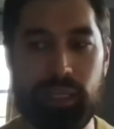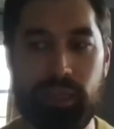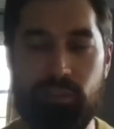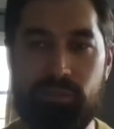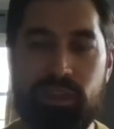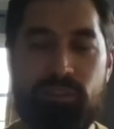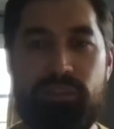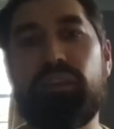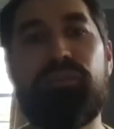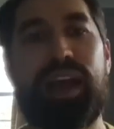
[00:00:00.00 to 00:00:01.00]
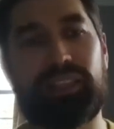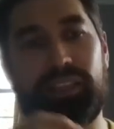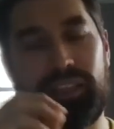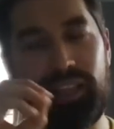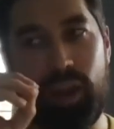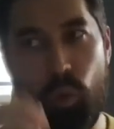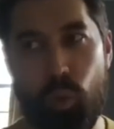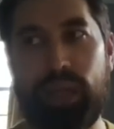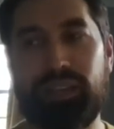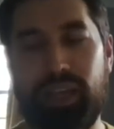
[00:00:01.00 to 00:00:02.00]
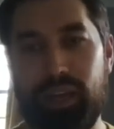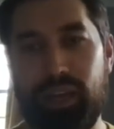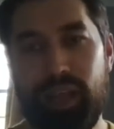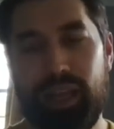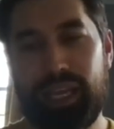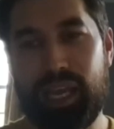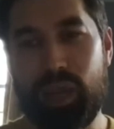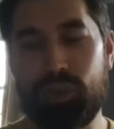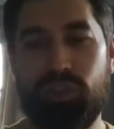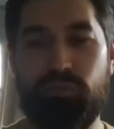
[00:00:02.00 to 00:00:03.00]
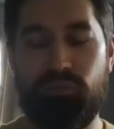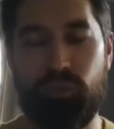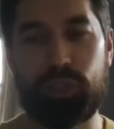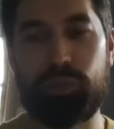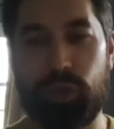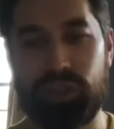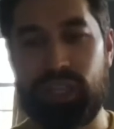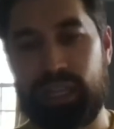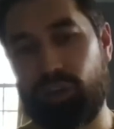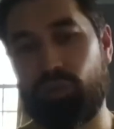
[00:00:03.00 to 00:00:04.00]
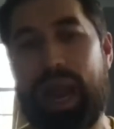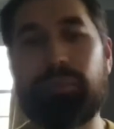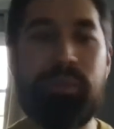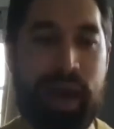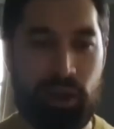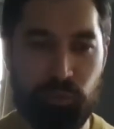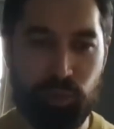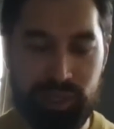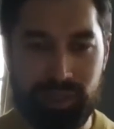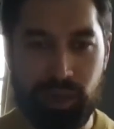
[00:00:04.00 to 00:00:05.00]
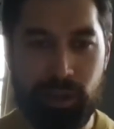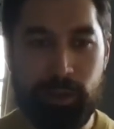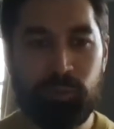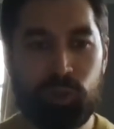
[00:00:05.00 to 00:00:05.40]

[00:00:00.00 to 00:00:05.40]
the very fact that they went and he was the first person they grabbed them out of prison,